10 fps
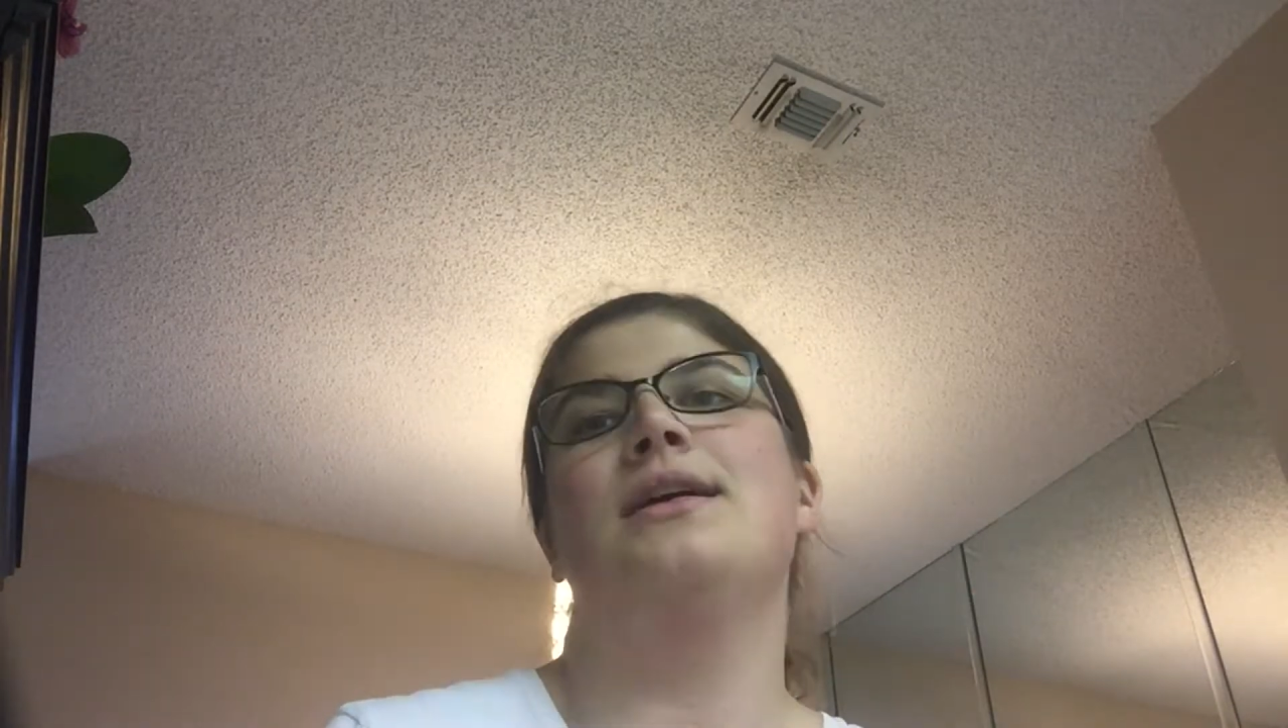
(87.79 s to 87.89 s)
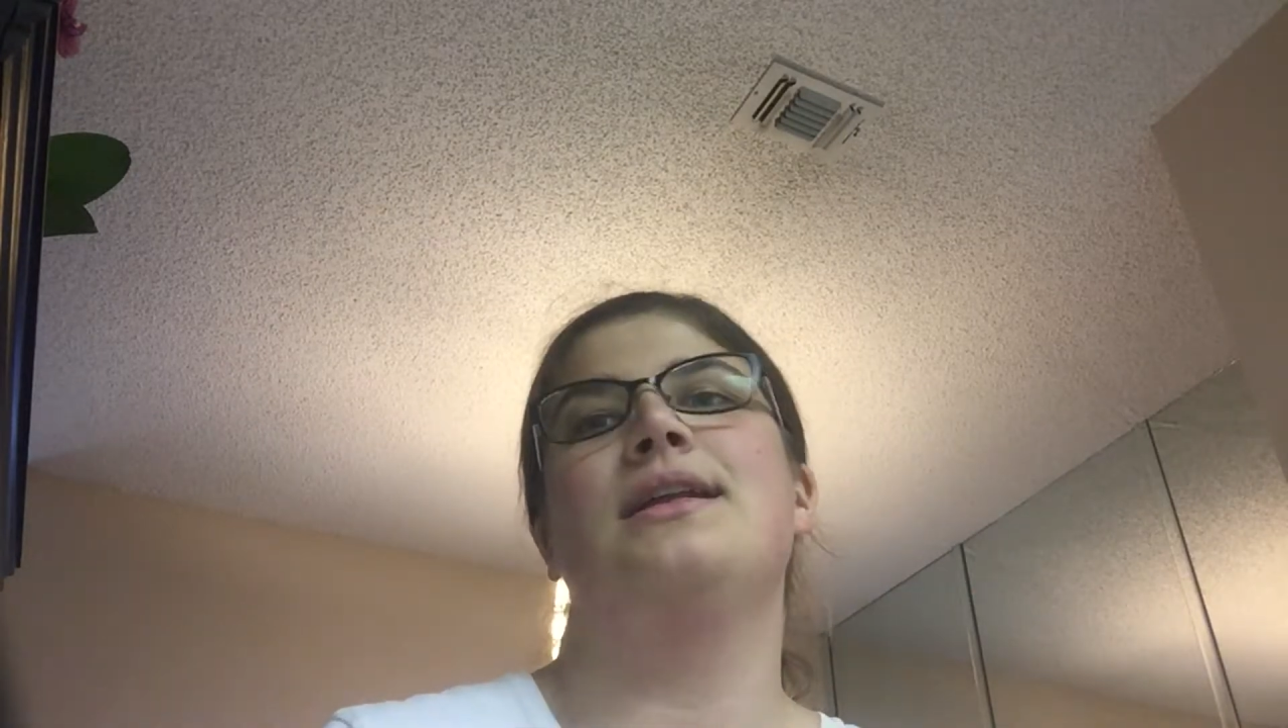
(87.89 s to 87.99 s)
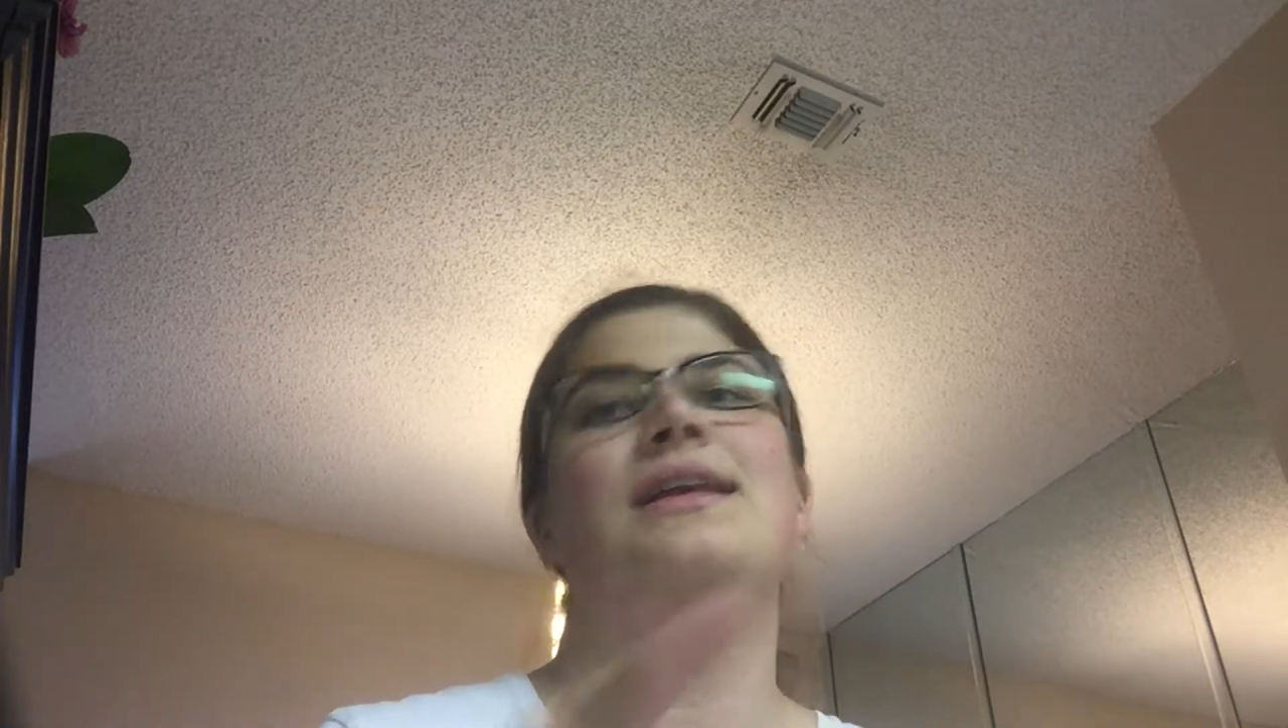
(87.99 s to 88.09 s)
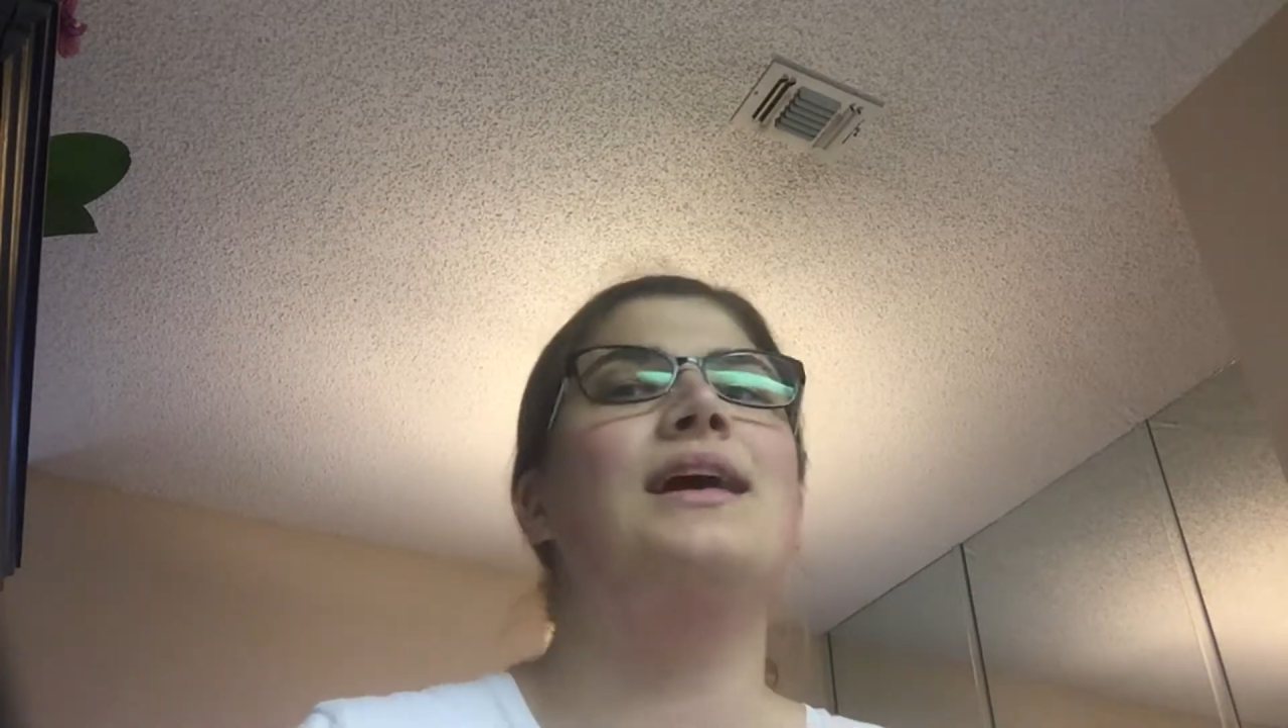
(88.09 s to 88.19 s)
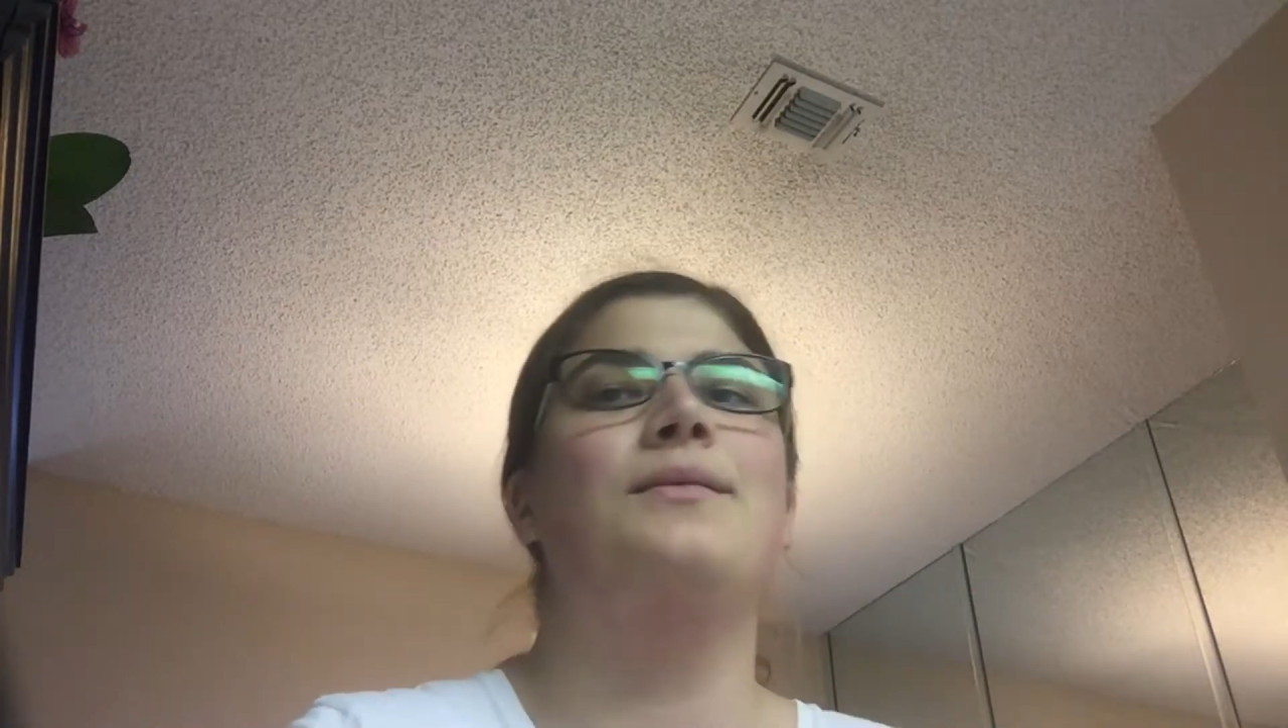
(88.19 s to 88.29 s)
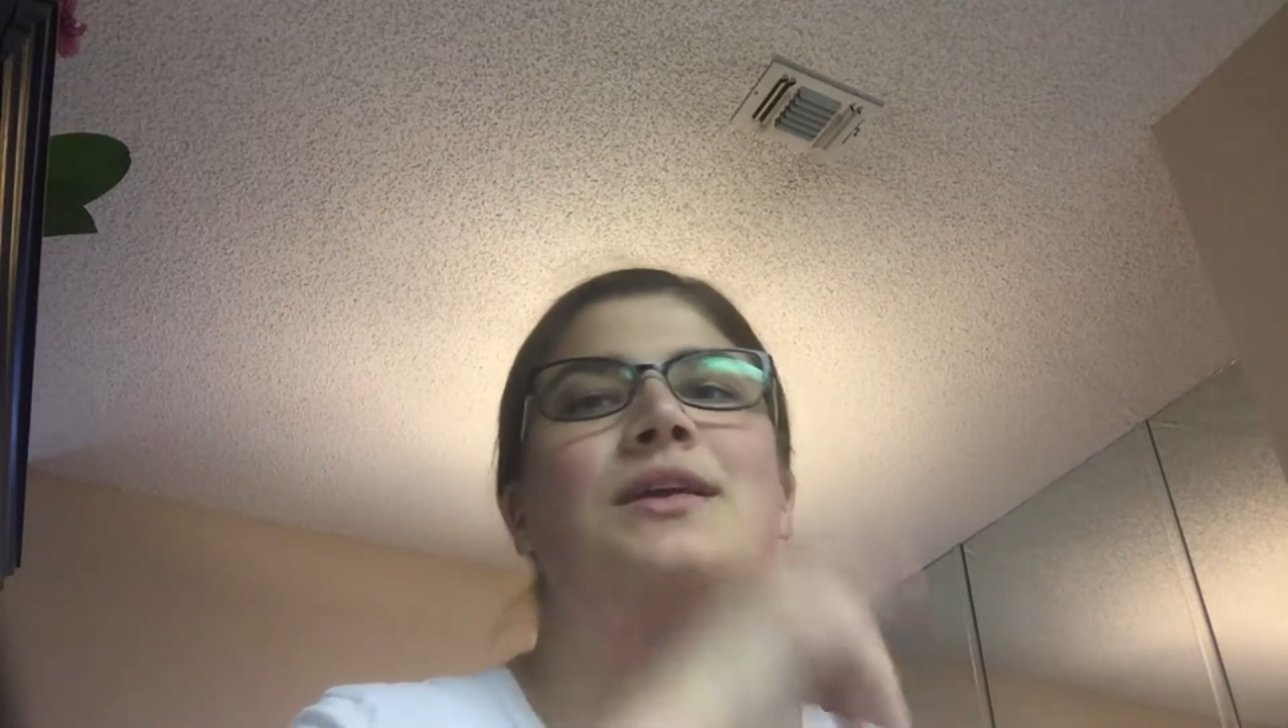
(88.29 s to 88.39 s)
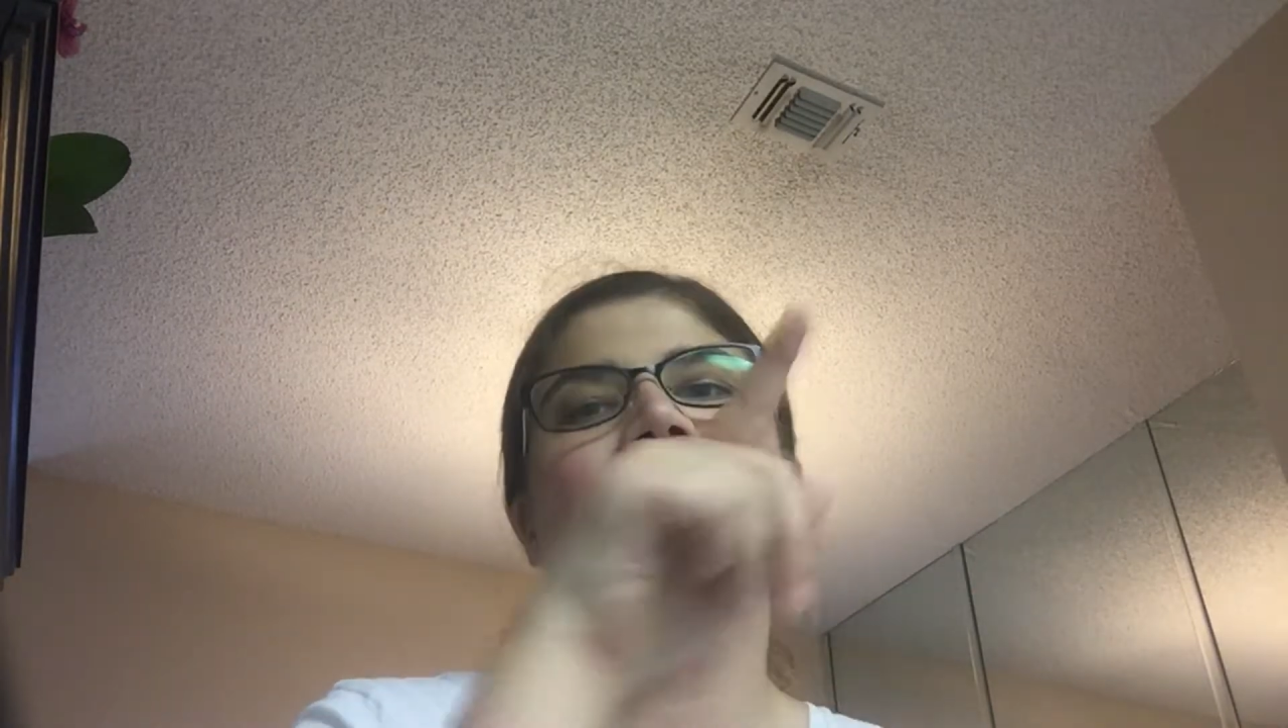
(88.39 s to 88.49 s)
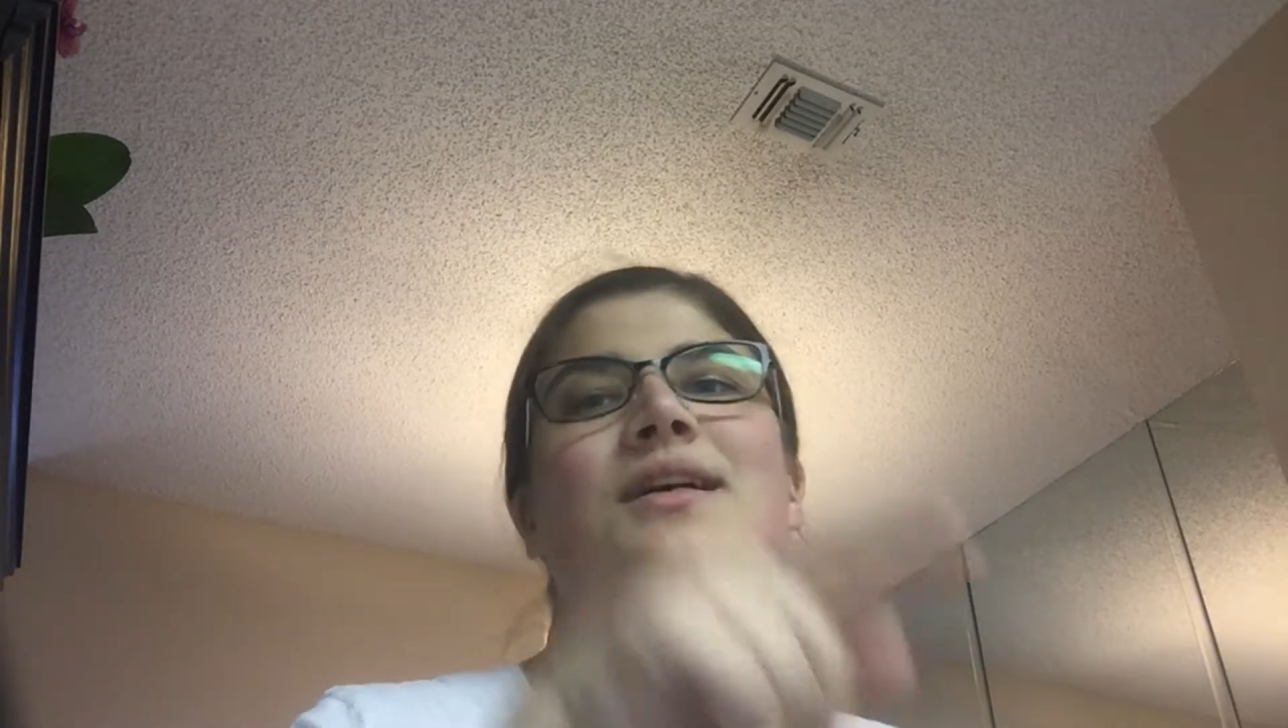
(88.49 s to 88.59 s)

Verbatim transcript: This, um, this